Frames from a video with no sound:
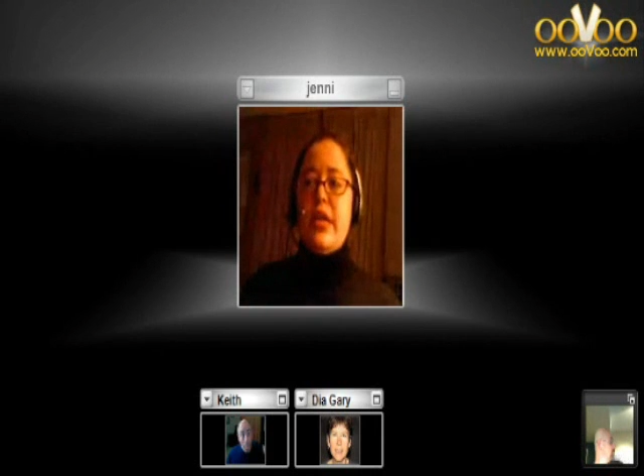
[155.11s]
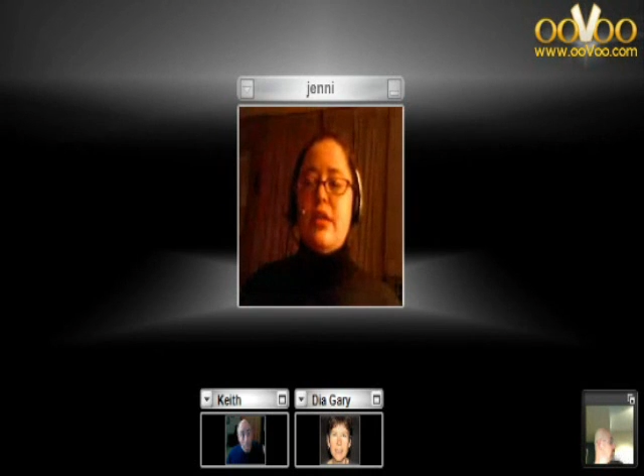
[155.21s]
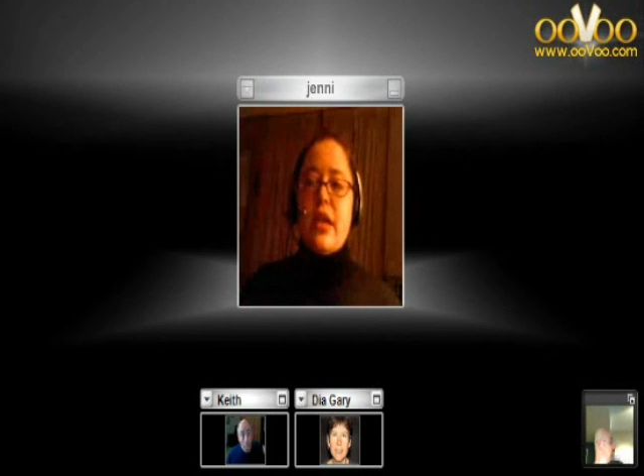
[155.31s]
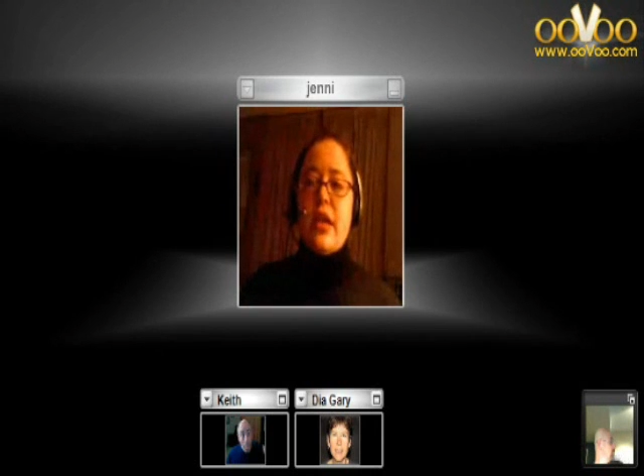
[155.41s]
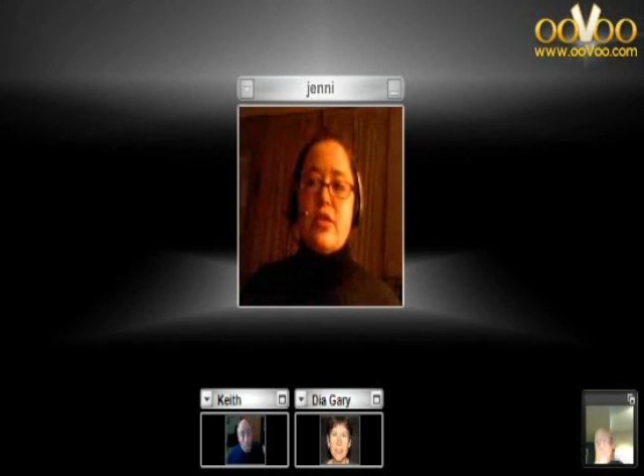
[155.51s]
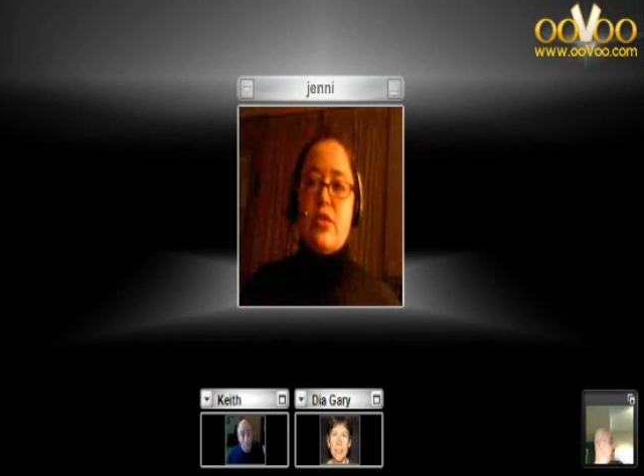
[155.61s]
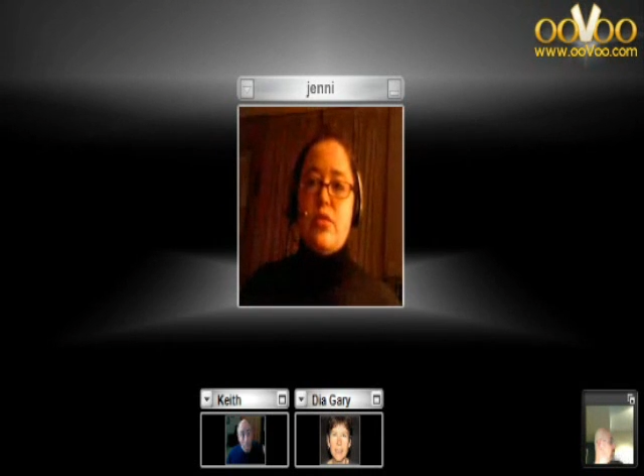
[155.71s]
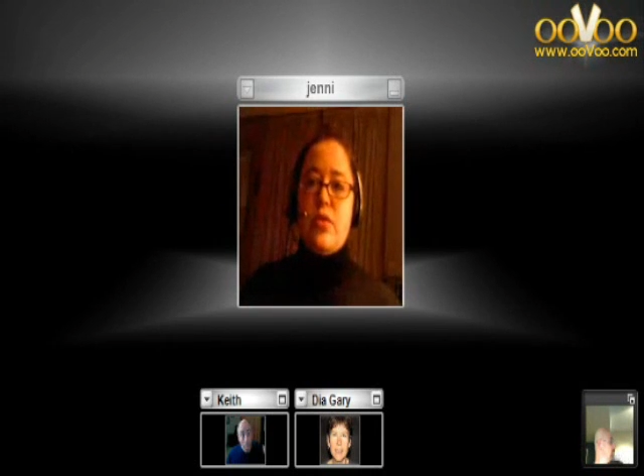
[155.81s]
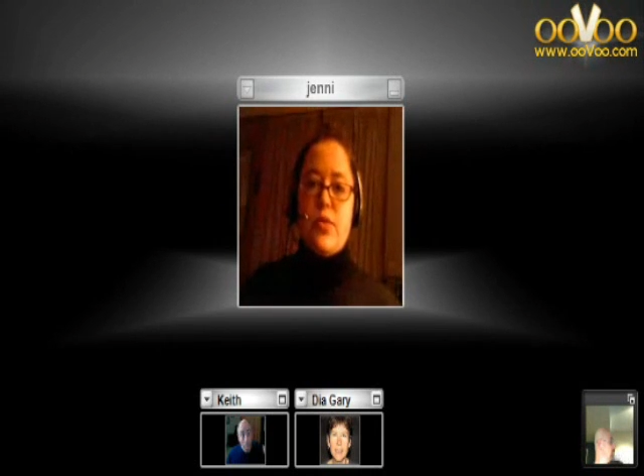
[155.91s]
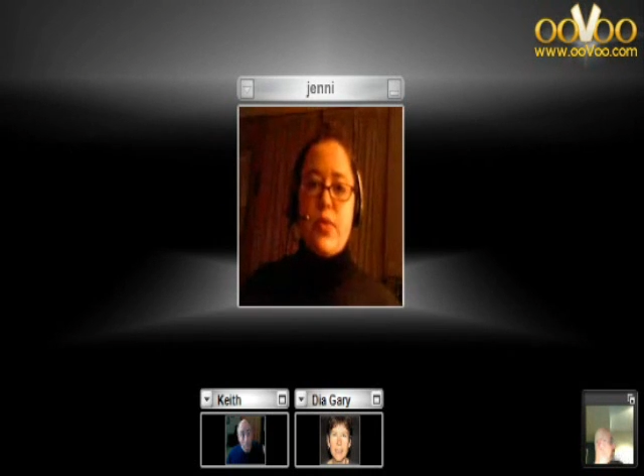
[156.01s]
they're at
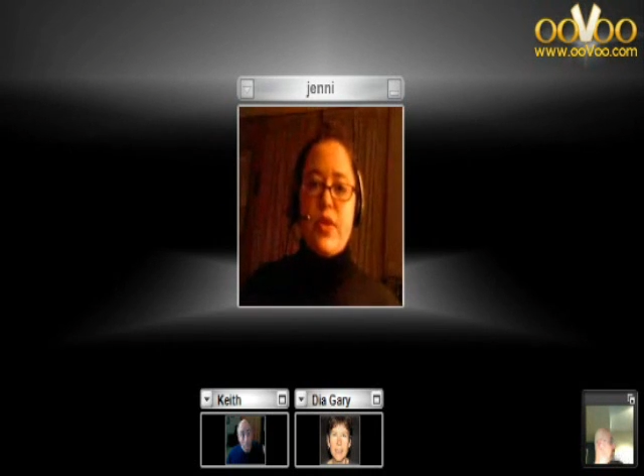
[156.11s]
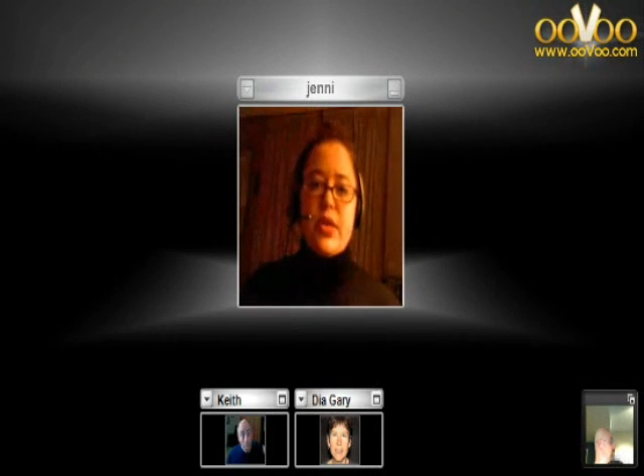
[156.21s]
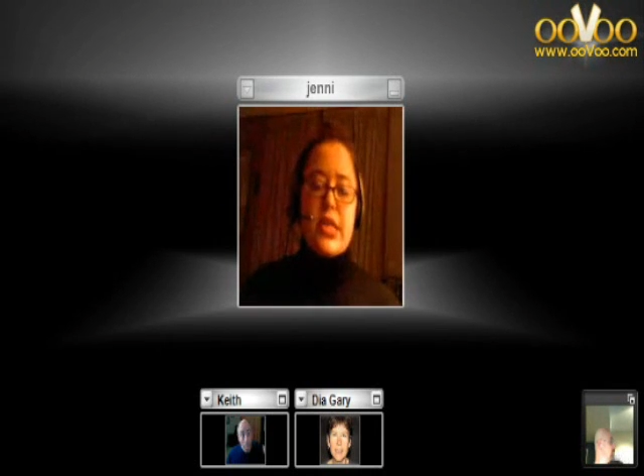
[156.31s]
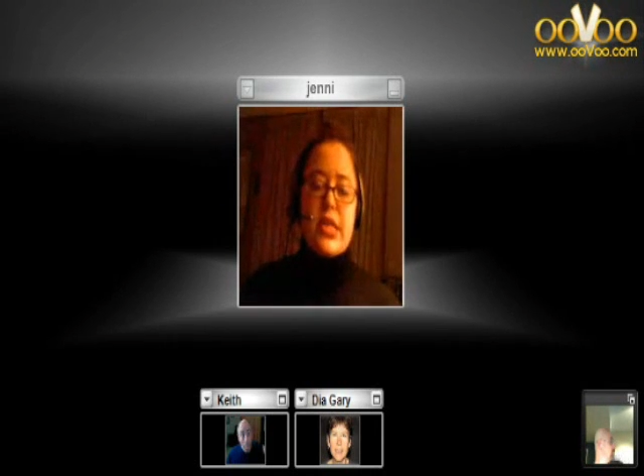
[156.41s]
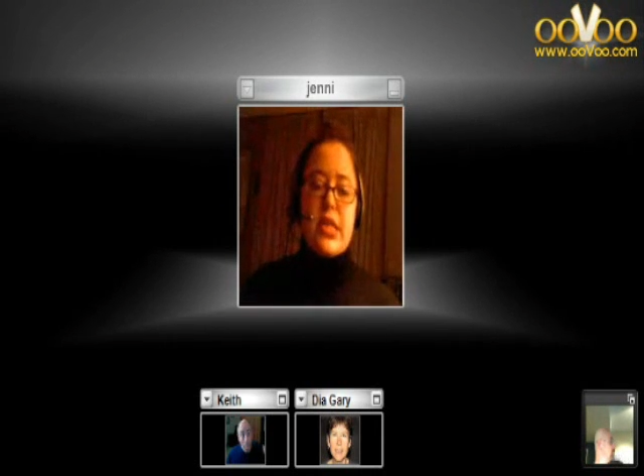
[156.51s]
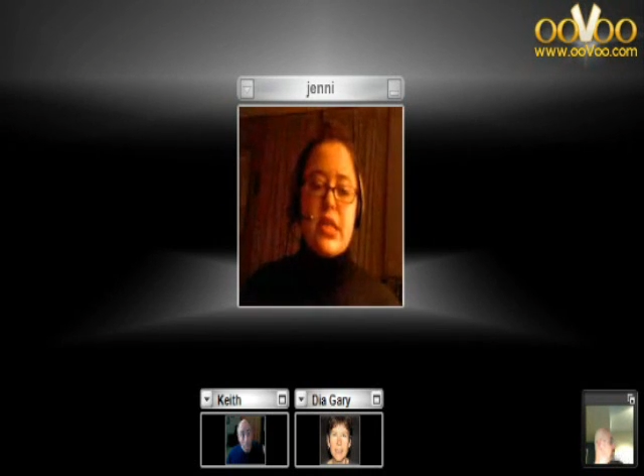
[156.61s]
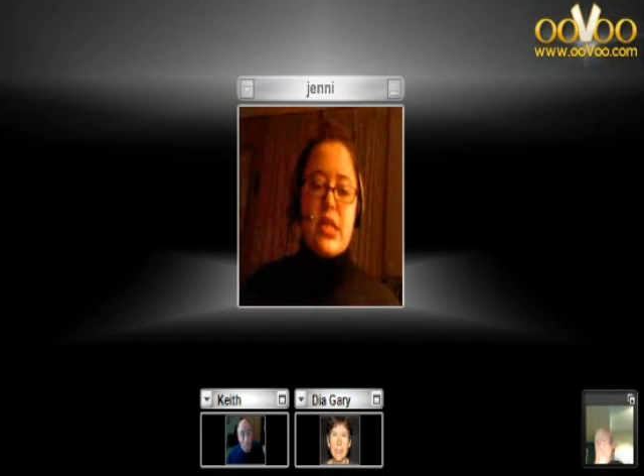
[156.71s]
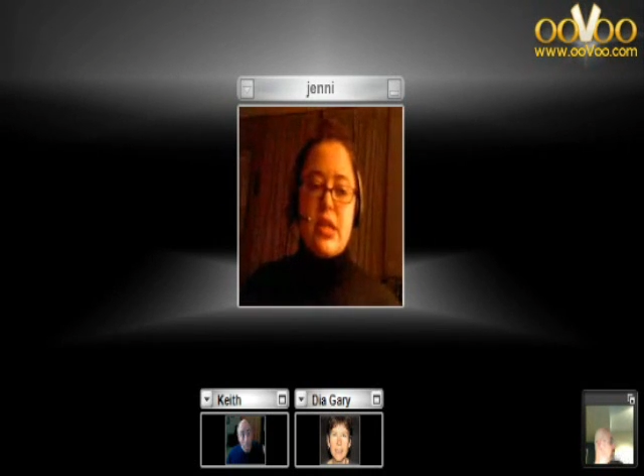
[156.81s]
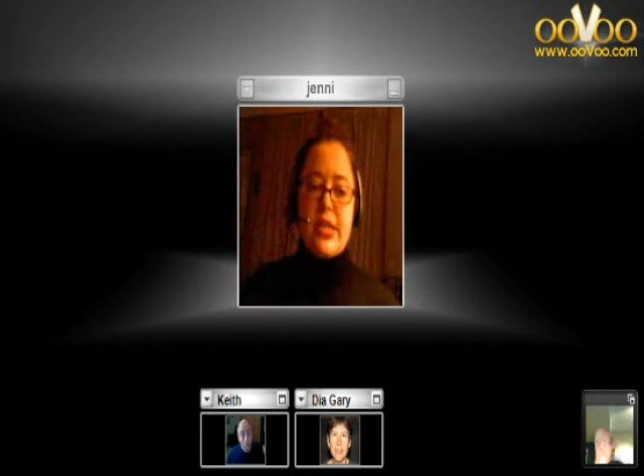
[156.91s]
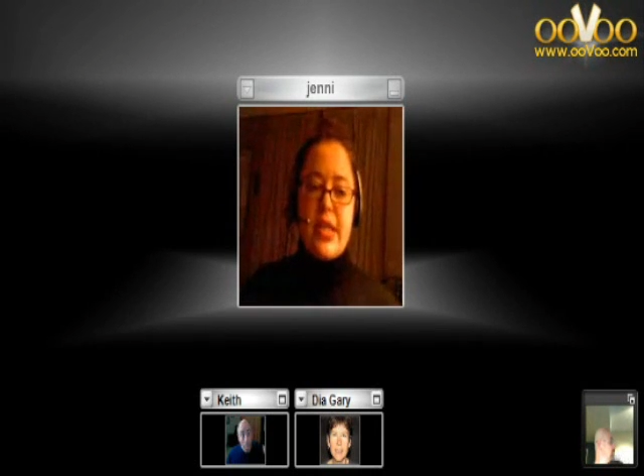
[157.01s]
schools where there
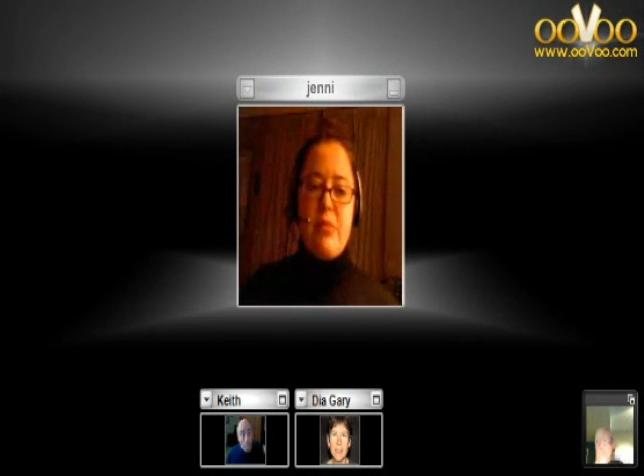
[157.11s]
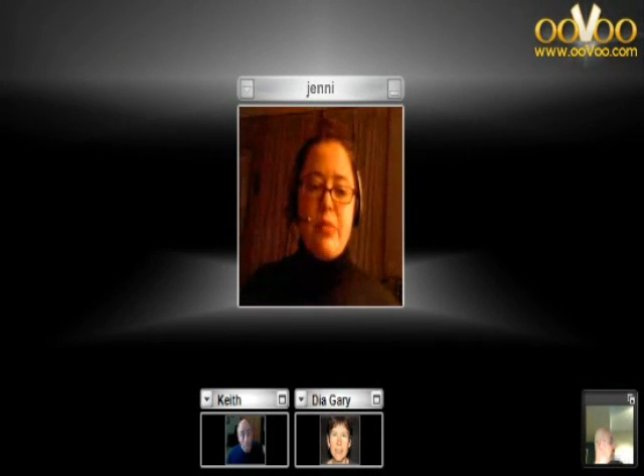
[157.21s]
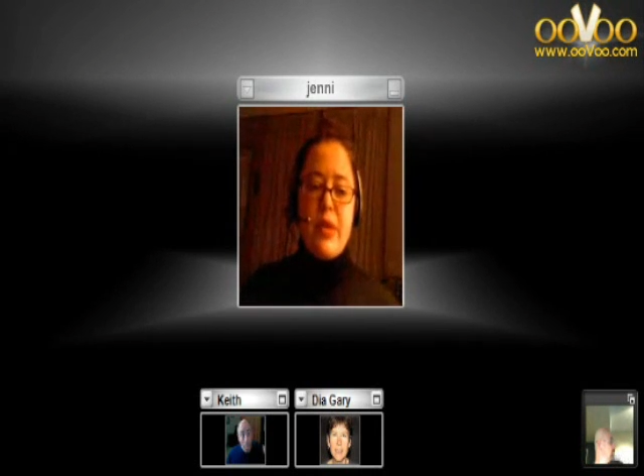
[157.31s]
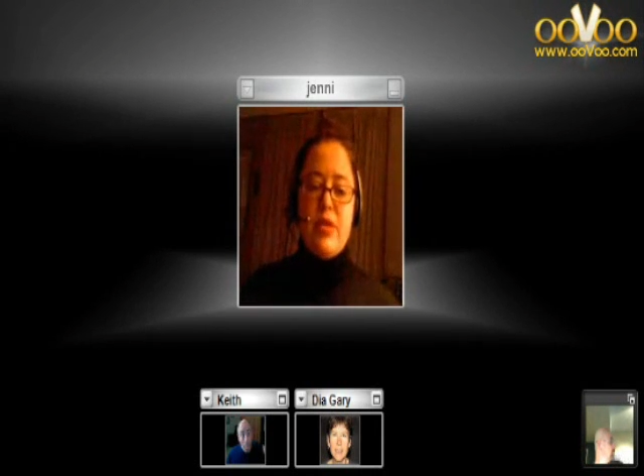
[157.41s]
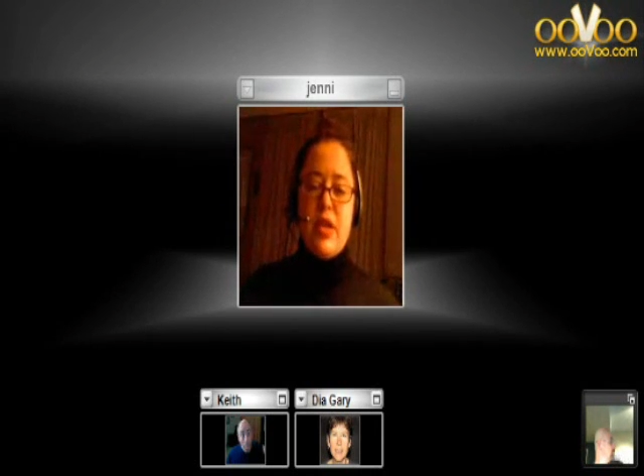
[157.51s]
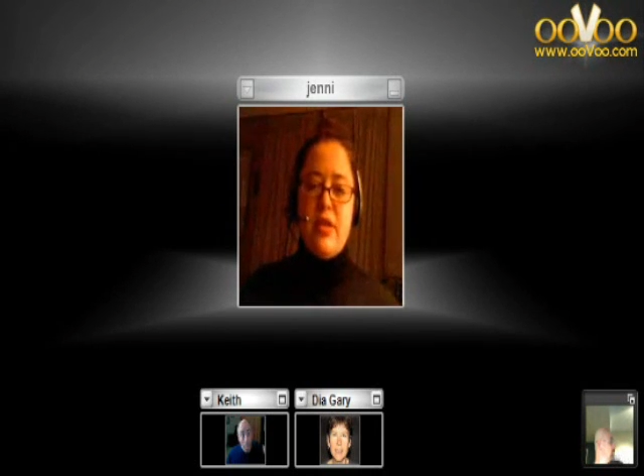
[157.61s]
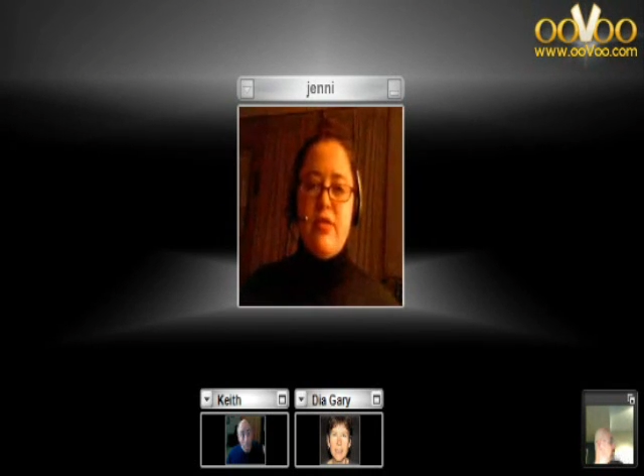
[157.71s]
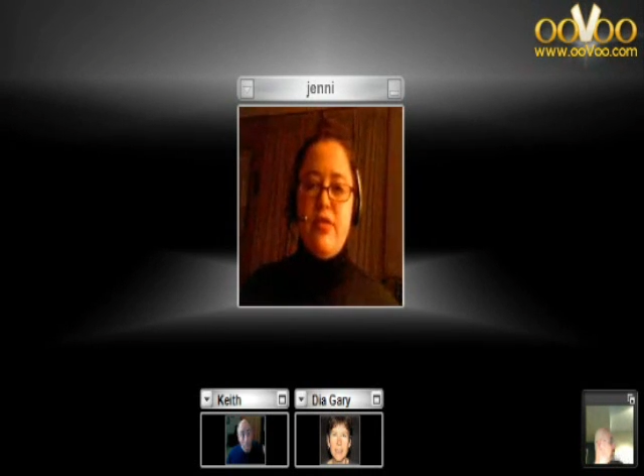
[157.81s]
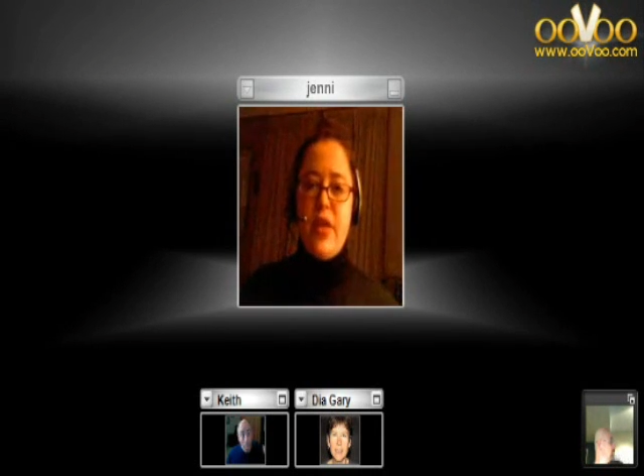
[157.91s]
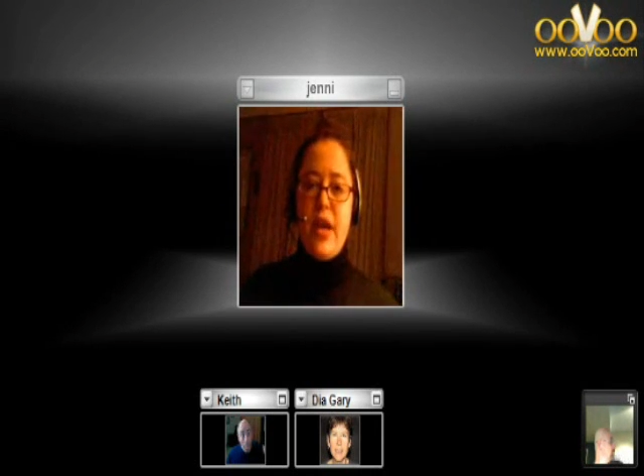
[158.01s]
isn't the same amount
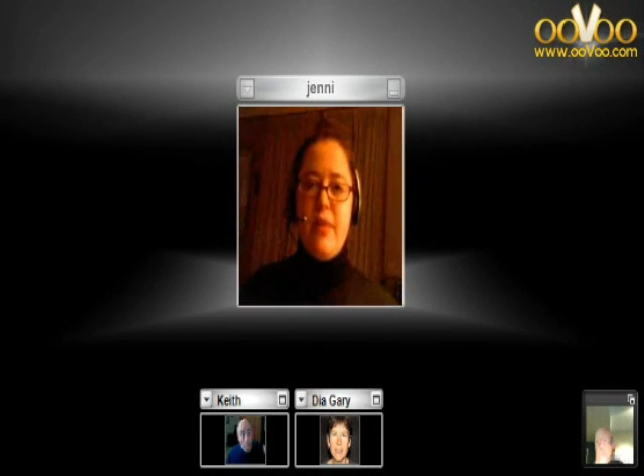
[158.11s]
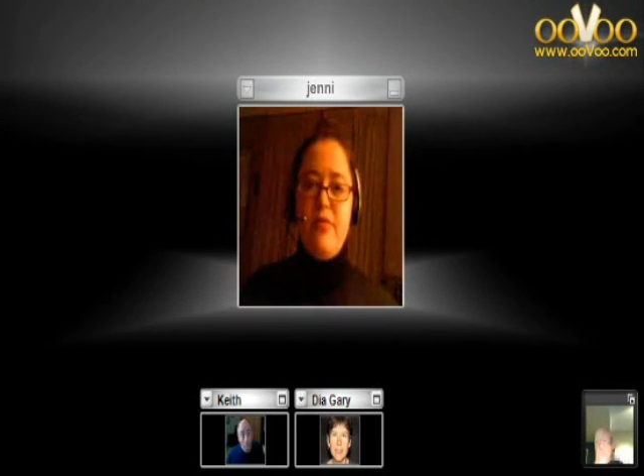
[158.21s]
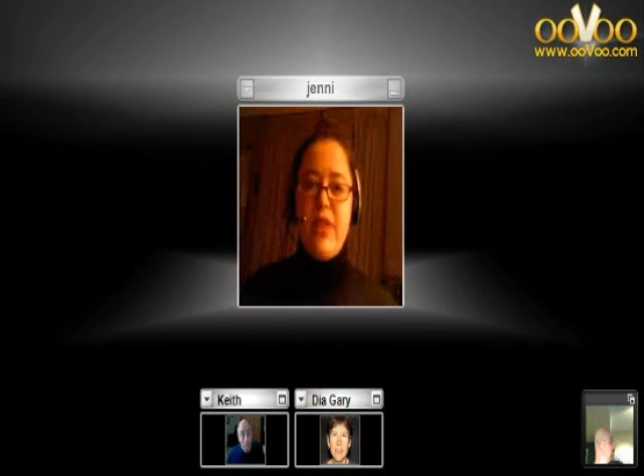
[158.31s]
of